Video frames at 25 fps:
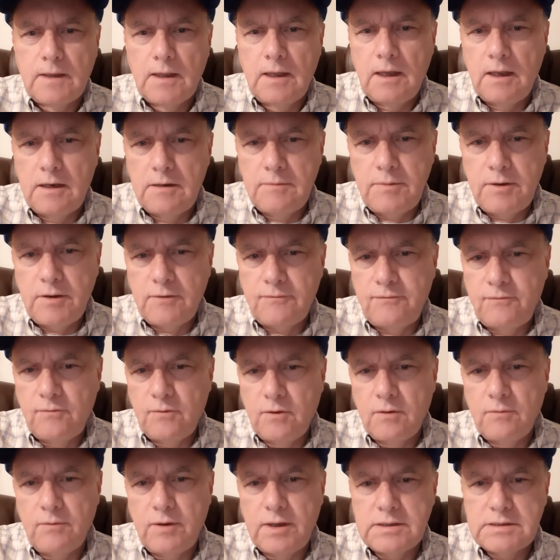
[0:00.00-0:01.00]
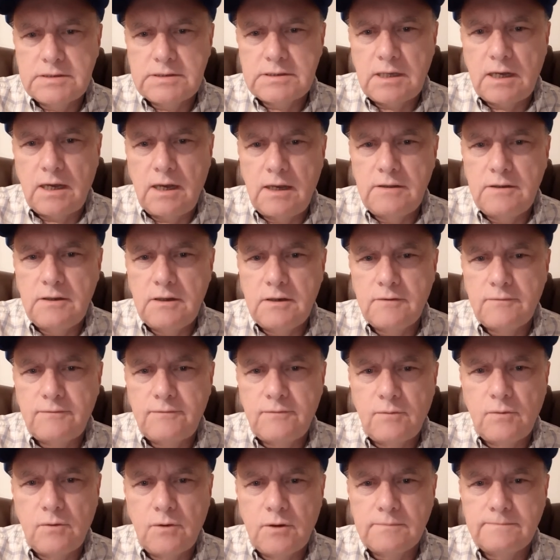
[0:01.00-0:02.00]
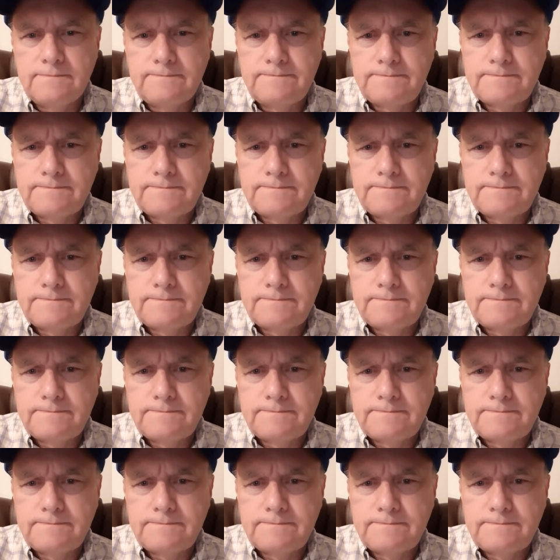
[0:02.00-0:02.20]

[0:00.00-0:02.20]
And it'd be a for rent sign there for